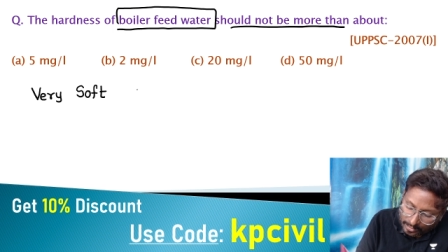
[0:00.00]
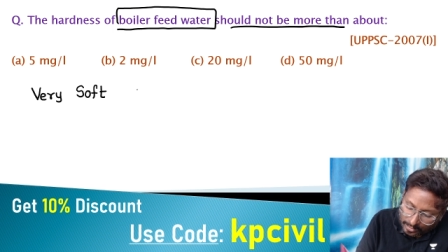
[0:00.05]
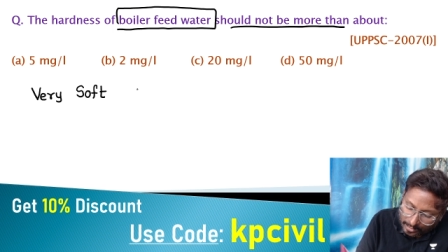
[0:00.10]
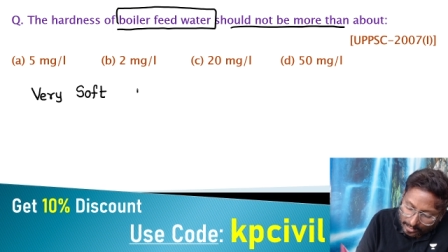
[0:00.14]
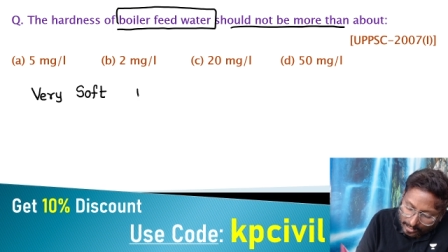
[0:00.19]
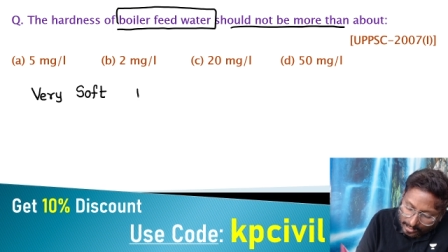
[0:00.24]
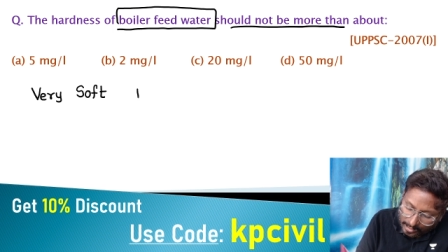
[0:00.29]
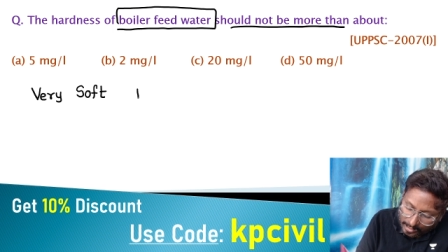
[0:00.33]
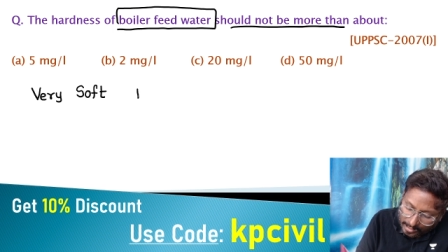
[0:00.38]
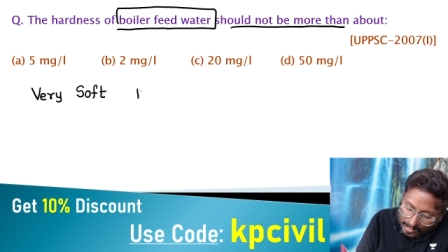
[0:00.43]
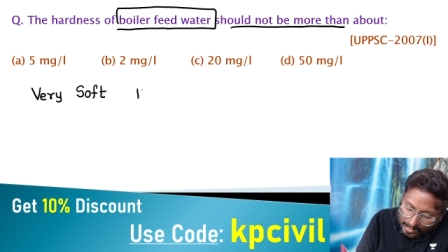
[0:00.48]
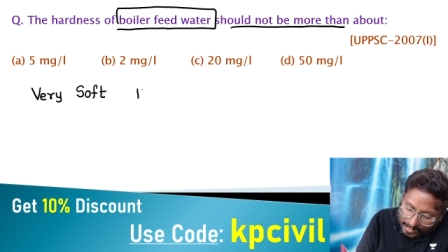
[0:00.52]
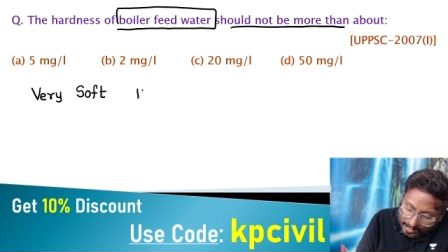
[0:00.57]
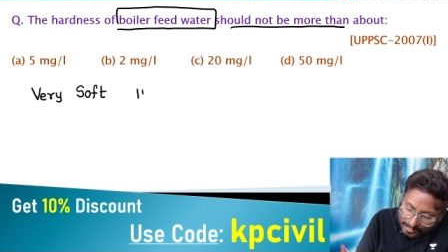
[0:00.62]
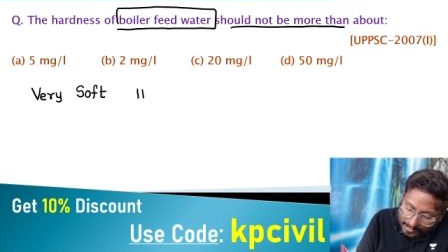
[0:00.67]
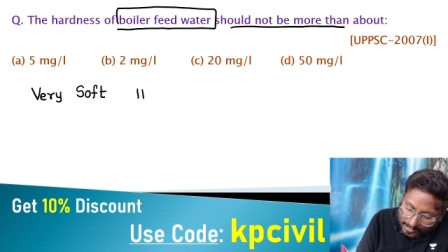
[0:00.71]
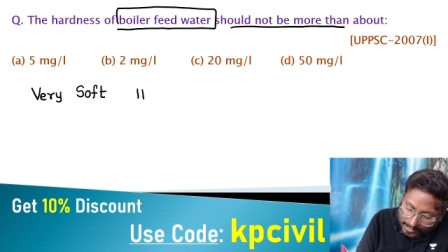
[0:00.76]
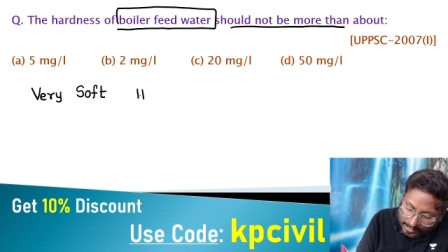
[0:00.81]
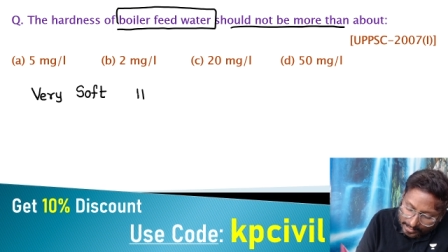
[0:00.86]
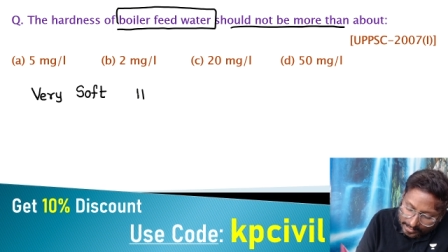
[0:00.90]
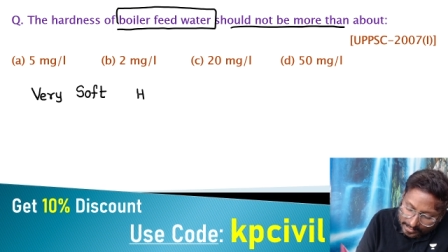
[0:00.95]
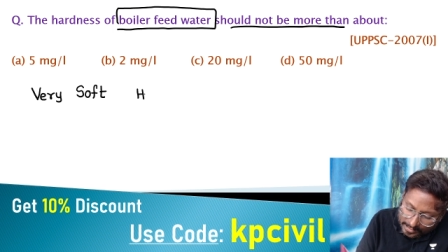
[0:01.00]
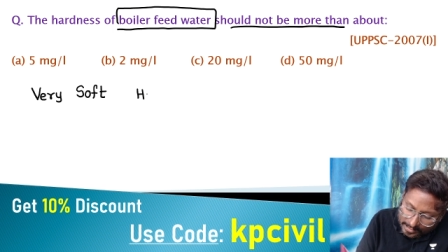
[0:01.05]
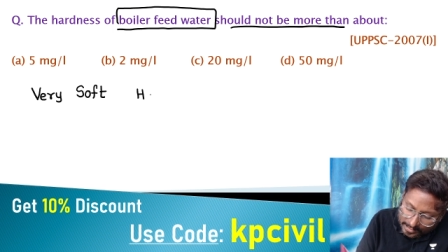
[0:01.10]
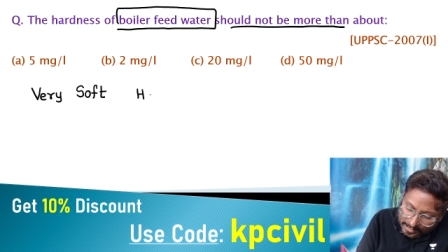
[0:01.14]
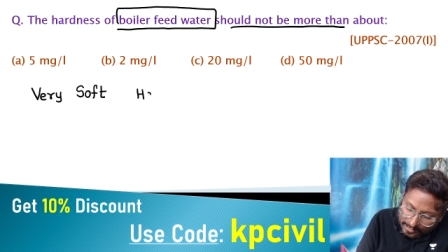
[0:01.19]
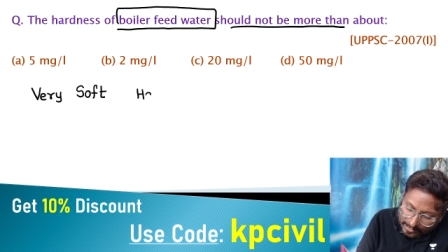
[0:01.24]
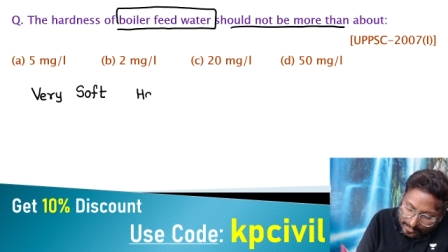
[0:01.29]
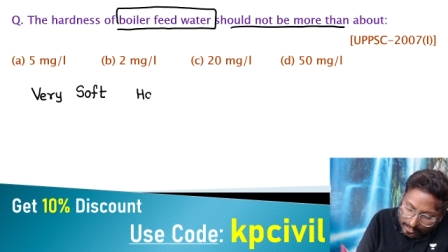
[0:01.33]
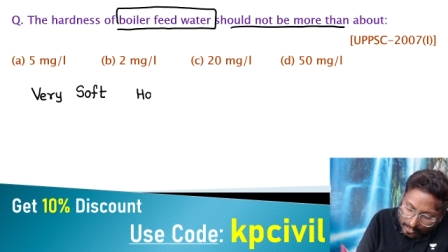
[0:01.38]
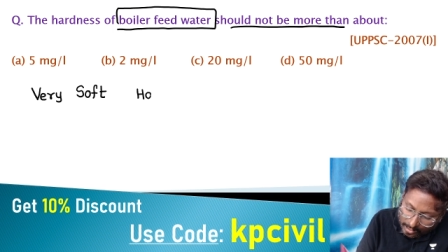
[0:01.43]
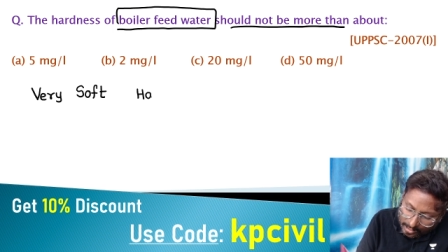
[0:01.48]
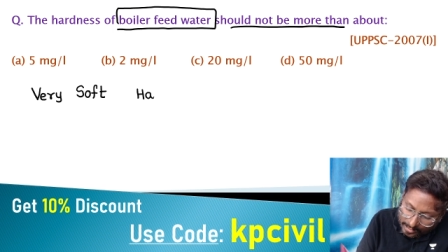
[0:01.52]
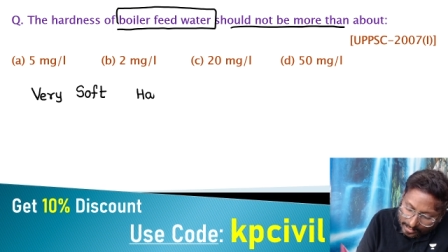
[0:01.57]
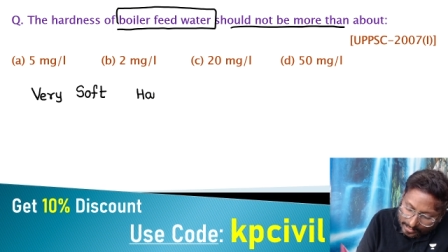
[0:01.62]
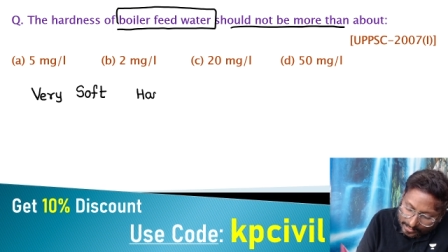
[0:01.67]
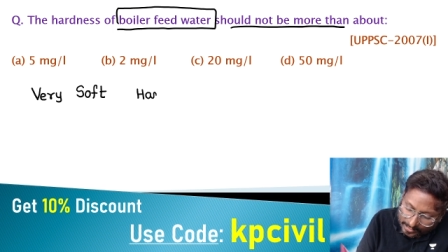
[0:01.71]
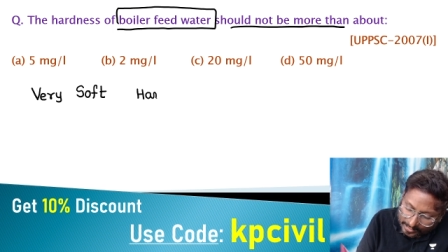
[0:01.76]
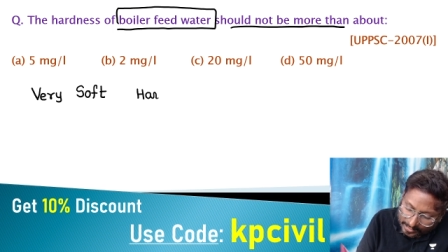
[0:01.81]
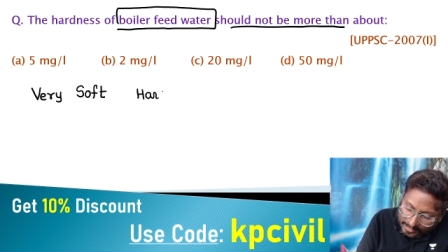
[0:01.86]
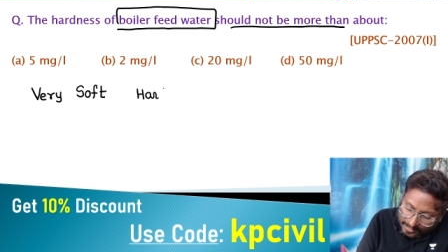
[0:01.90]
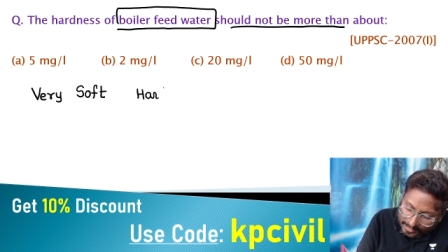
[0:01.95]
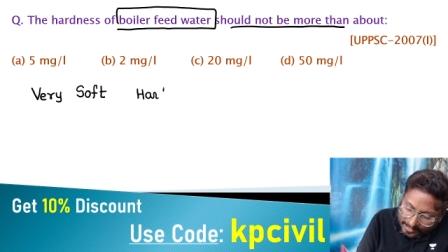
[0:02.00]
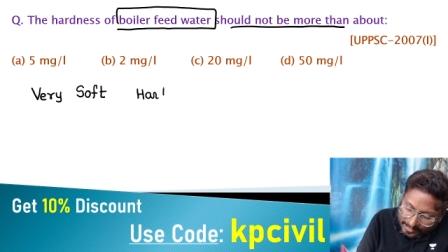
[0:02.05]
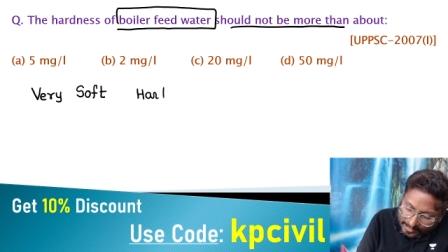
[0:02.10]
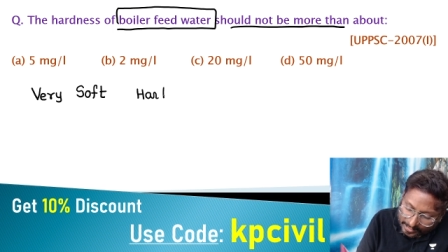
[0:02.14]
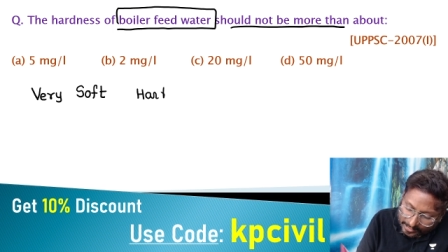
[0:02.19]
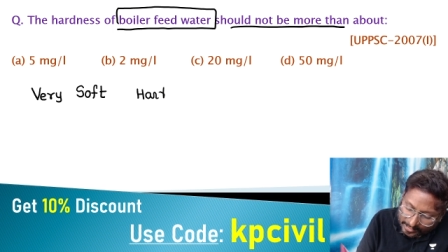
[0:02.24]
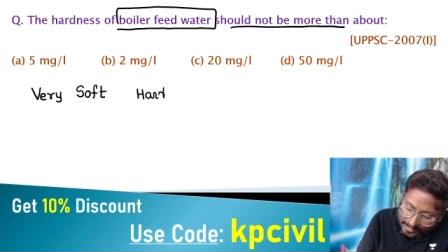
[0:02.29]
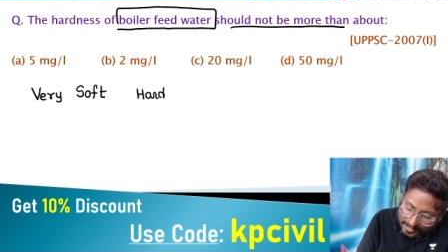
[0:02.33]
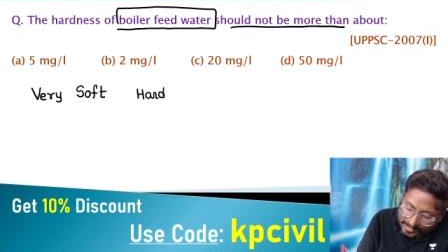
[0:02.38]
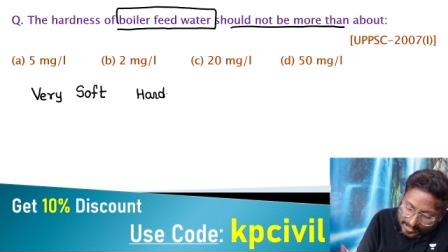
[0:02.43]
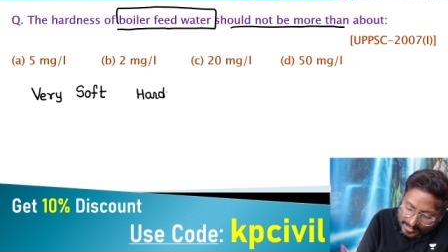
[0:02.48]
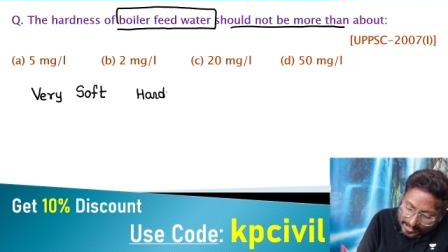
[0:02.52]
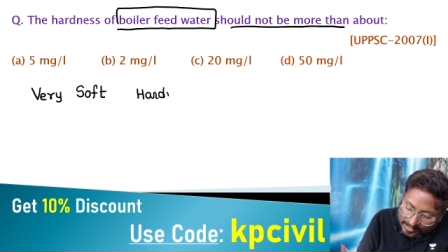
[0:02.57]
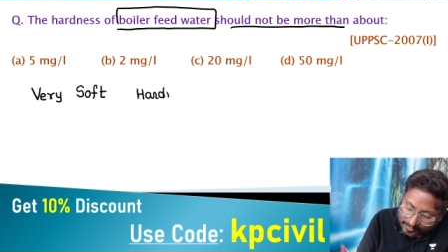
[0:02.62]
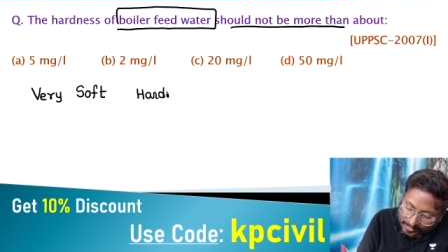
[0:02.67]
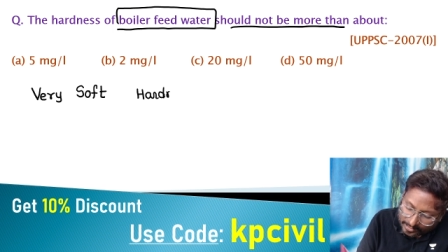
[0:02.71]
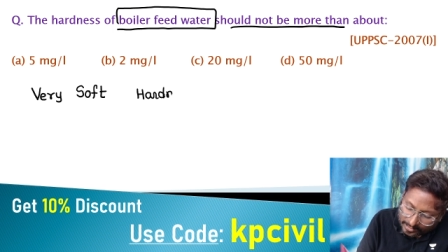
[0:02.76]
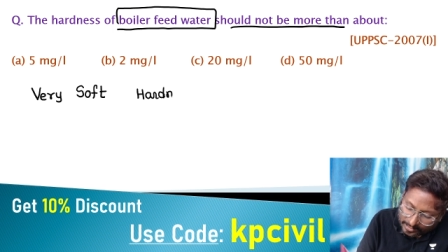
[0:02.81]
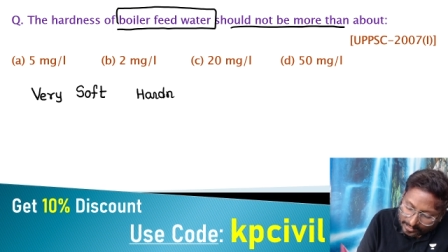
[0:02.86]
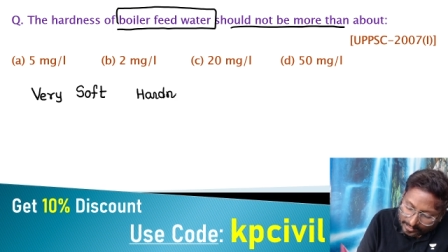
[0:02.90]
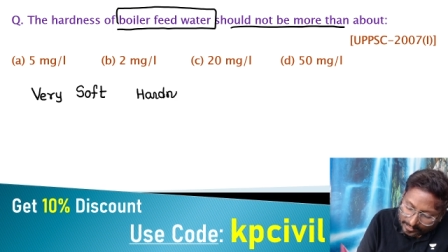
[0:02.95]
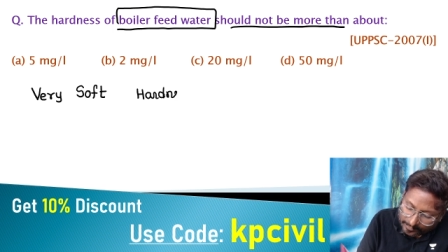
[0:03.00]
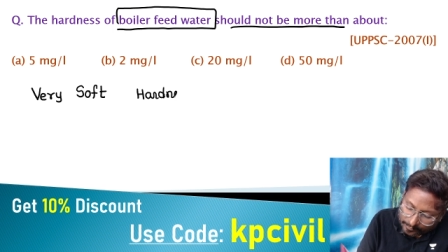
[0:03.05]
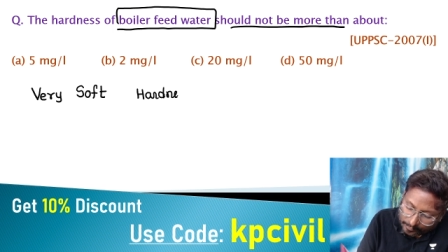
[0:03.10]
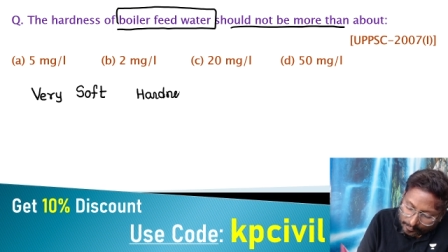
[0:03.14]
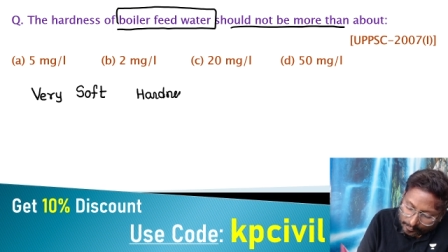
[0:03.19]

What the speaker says: Hardness not greater than 70.